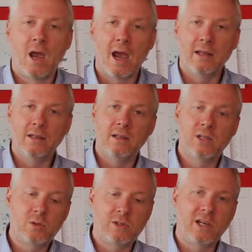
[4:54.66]
And
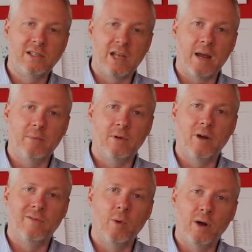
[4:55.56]
this was an example
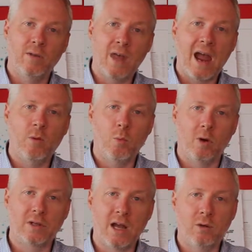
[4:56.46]
of where that
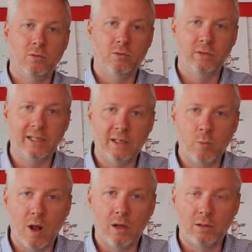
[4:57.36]
worked out really
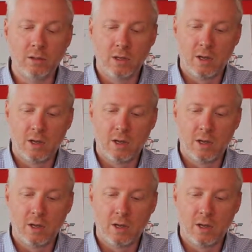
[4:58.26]
well.